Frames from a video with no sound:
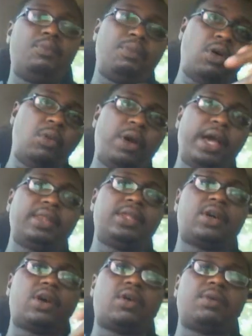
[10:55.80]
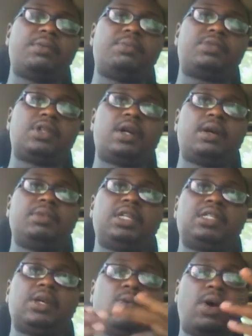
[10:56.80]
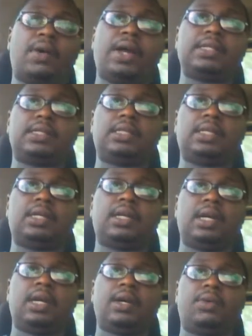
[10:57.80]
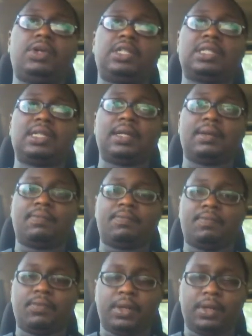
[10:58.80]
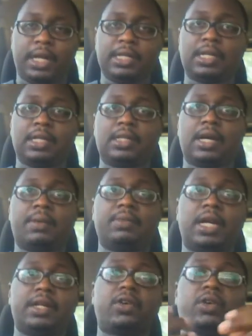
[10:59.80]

But where the term is a warranty, which is a lesser term than a